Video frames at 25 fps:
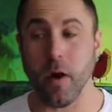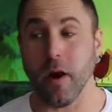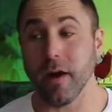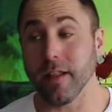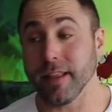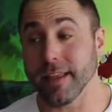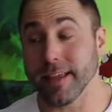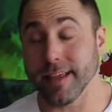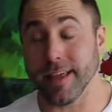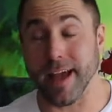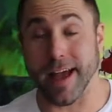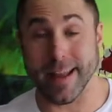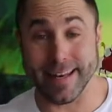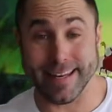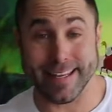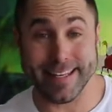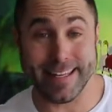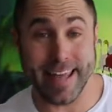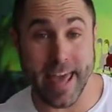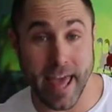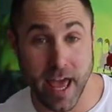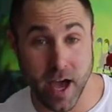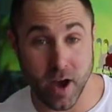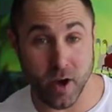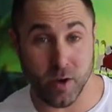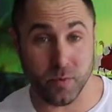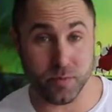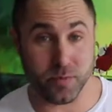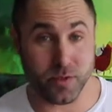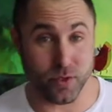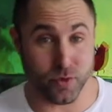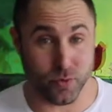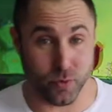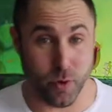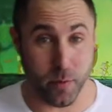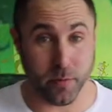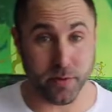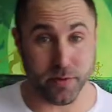Ollie, I need help to
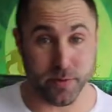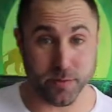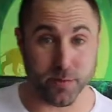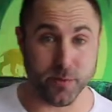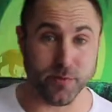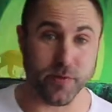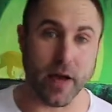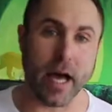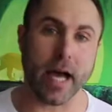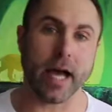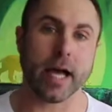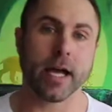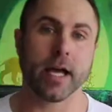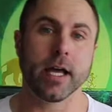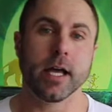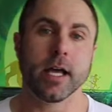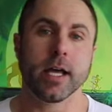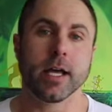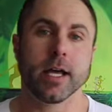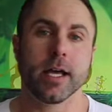drop some fat.